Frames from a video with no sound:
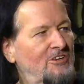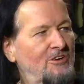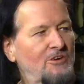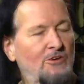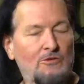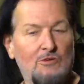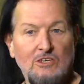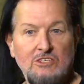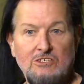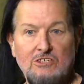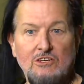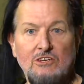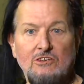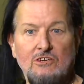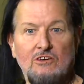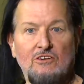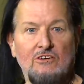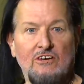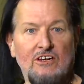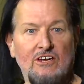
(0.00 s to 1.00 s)
Dude, what's she
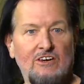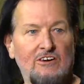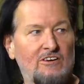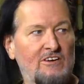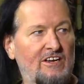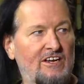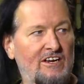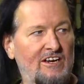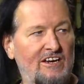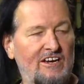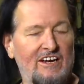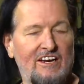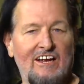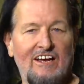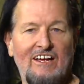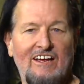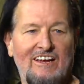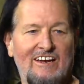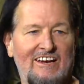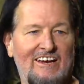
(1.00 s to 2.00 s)
doing here? And I
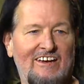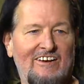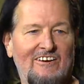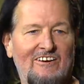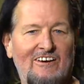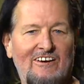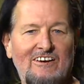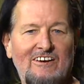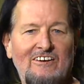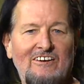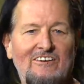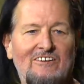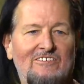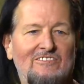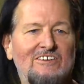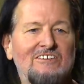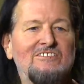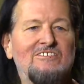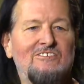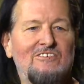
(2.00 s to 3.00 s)
go, I don't know. Why
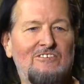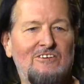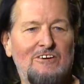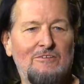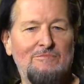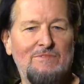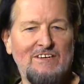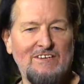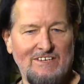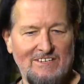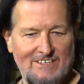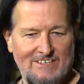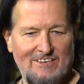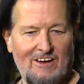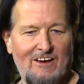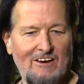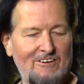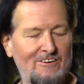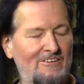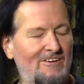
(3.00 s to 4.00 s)
don't you go up and
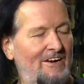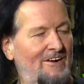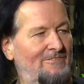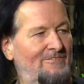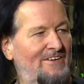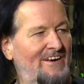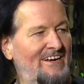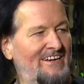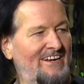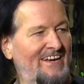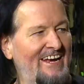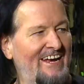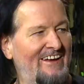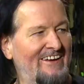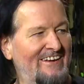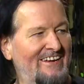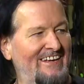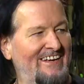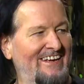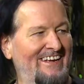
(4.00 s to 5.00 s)
talk her up, find
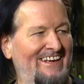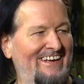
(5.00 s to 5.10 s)
out?